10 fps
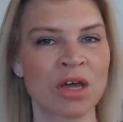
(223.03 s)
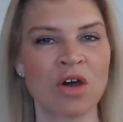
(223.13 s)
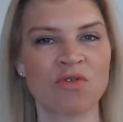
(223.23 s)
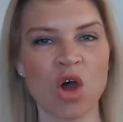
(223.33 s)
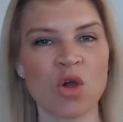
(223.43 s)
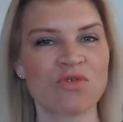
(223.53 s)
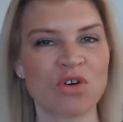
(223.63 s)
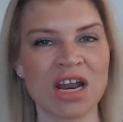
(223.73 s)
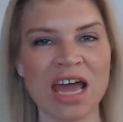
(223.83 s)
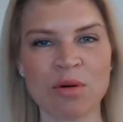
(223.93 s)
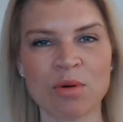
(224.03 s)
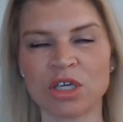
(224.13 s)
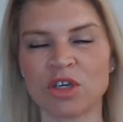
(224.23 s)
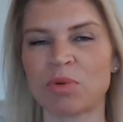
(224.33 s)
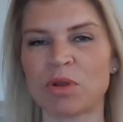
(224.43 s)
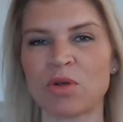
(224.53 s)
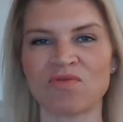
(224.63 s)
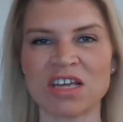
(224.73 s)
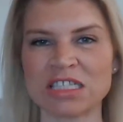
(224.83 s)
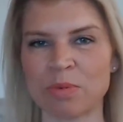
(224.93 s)
for over an hour, you've been on
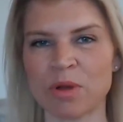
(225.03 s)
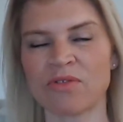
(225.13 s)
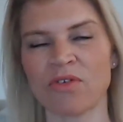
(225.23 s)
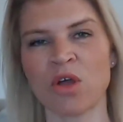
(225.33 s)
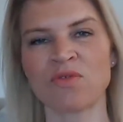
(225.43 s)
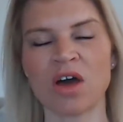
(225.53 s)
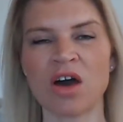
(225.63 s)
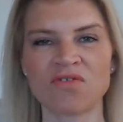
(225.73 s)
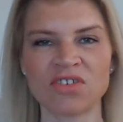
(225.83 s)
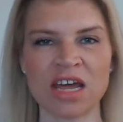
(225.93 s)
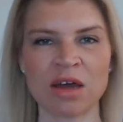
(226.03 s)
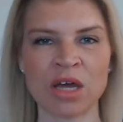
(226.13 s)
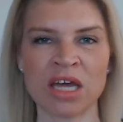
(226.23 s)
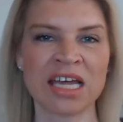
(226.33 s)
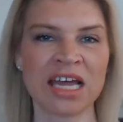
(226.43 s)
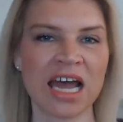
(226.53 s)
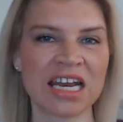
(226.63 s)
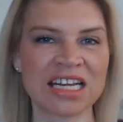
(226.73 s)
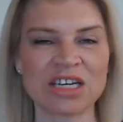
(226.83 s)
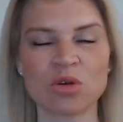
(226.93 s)
Facebook for over half an hour, and
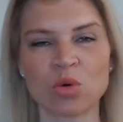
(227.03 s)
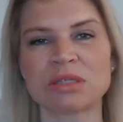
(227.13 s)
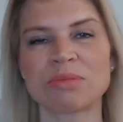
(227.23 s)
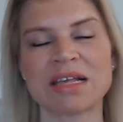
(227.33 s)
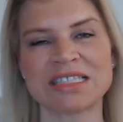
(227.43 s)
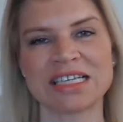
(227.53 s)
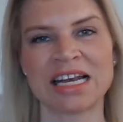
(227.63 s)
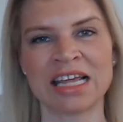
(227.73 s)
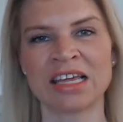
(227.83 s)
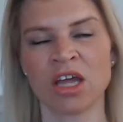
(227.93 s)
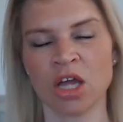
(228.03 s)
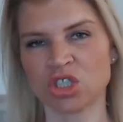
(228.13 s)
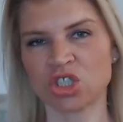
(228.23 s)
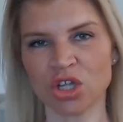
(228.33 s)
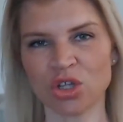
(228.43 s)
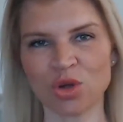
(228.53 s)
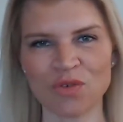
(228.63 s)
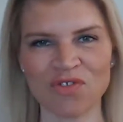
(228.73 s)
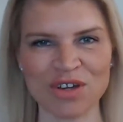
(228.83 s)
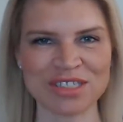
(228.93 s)
it can automatically shut your
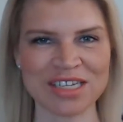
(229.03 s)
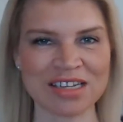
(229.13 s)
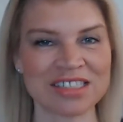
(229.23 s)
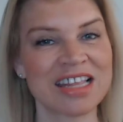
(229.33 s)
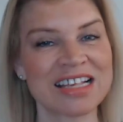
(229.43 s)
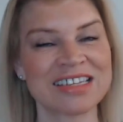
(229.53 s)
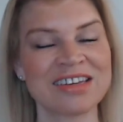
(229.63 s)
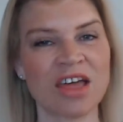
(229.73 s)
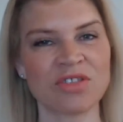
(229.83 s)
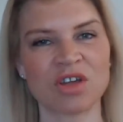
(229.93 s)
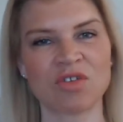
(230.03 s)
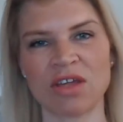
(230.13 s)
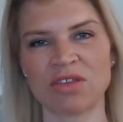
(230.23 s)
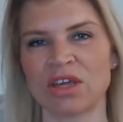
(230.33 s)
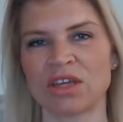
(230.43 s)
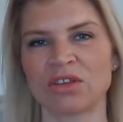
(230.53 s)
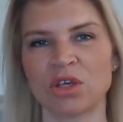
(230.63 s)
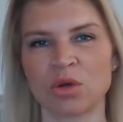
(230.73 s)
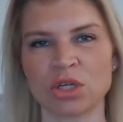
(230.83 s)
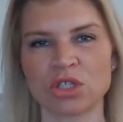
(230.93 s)
phone down. So that's another great thing that
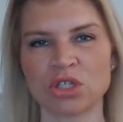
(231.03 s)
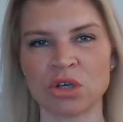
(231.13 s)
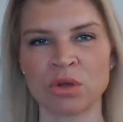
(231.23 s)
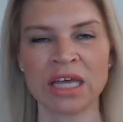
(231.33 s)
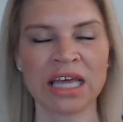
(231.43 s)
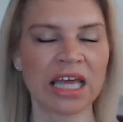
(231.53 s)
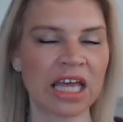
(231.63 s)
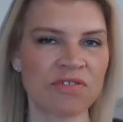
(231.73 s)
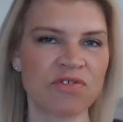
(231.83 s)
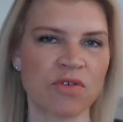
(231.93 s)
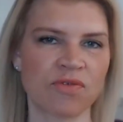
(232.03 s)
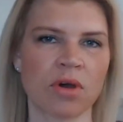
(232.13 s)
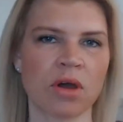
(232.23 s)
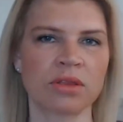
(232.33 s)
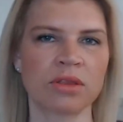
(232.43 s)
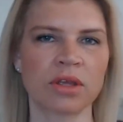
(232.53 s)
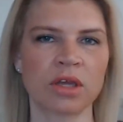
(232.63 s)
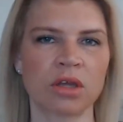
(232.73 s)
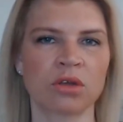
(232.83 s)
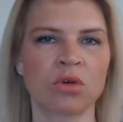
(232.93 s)
you can do if you find
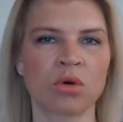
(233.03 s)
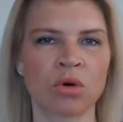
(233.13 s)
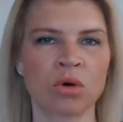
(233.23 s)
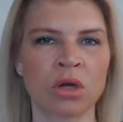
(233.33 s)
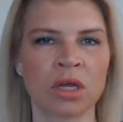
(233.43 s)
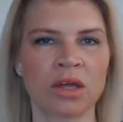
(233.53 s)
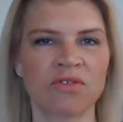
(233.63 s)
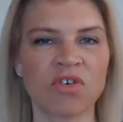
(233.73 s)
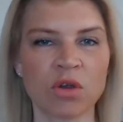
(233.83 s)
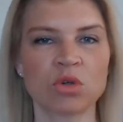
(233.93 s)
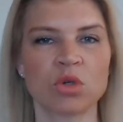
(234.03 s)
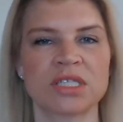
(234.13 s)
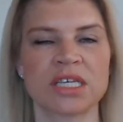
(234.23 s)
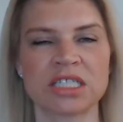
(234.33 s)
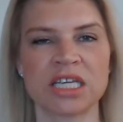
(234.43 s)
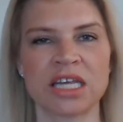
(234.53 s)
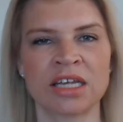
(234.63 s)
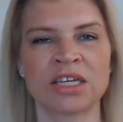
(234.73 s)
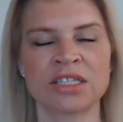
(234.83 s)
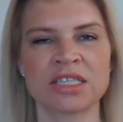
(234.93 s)
that your phone usage
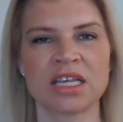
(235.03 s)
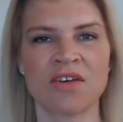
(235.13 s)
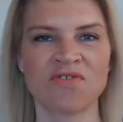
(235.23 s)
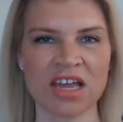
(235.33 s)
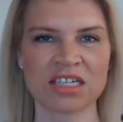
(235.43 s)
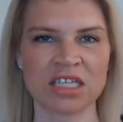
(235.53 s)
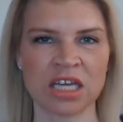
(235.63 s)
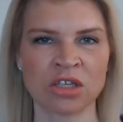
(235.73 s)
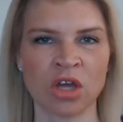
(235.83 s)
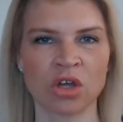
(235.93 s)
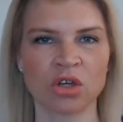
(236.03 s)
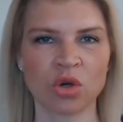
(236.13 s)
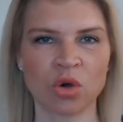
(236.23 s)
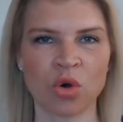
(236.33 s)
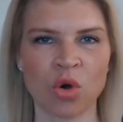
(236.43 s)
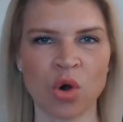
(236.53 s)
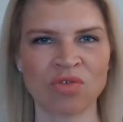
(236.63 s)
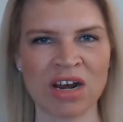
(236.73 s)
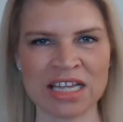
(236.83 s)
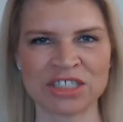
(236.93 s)
is affecting your
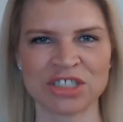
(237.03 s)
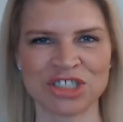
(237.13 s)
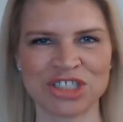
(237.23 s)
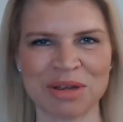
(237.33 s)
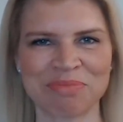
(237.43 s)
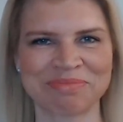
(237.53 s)
relationship.